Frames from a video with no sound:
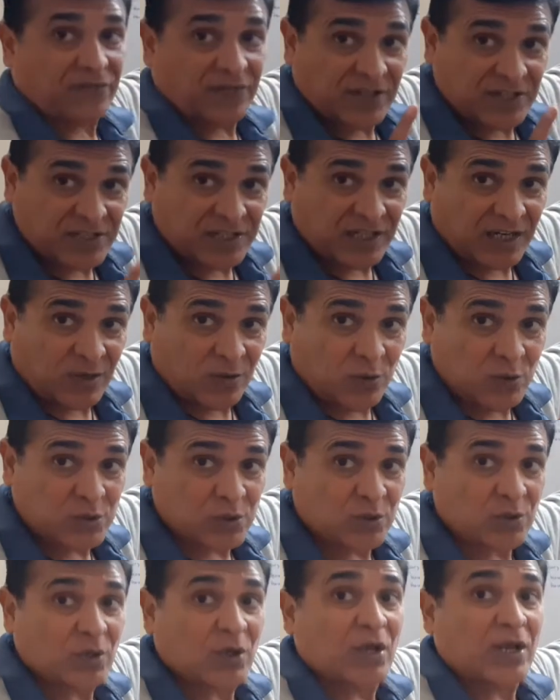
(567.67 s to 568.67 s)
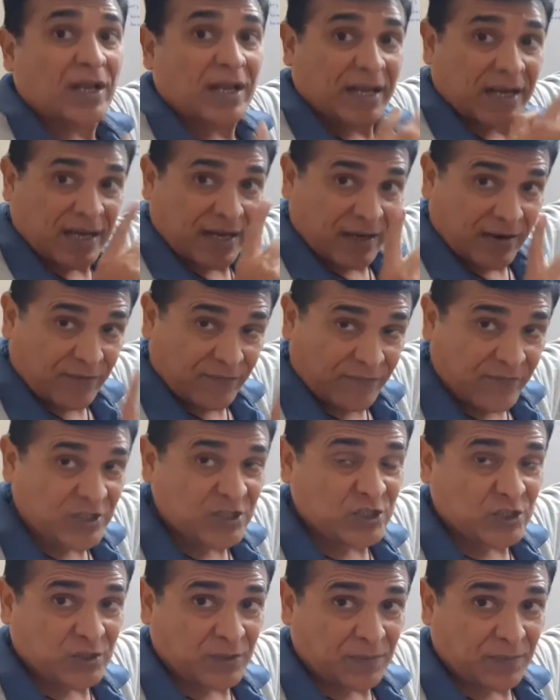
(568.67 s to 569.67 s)
first house,
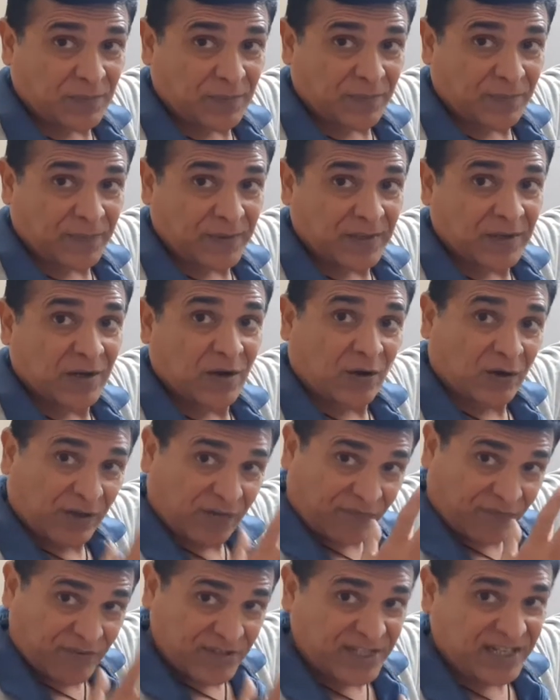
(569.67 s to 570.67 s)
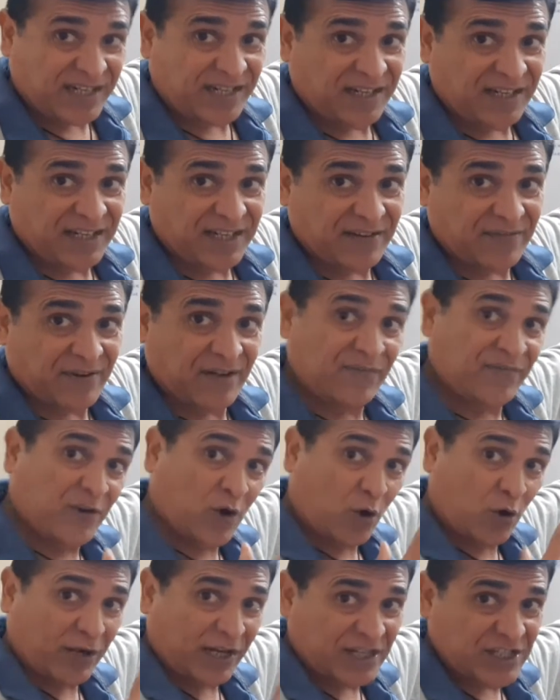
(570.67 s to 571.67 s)
which on a physical level we
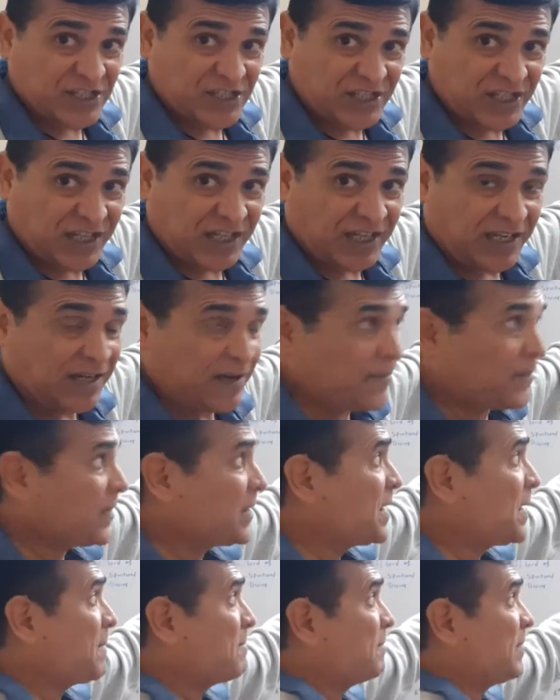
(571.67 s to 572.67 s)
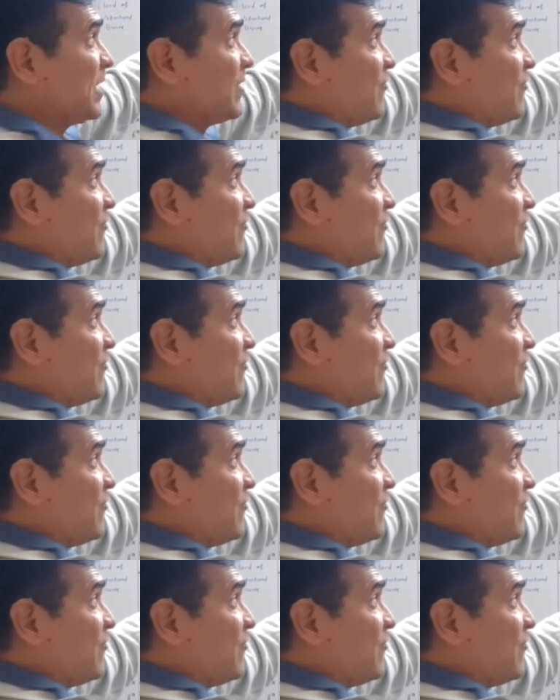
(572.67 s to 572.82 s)
all can see, but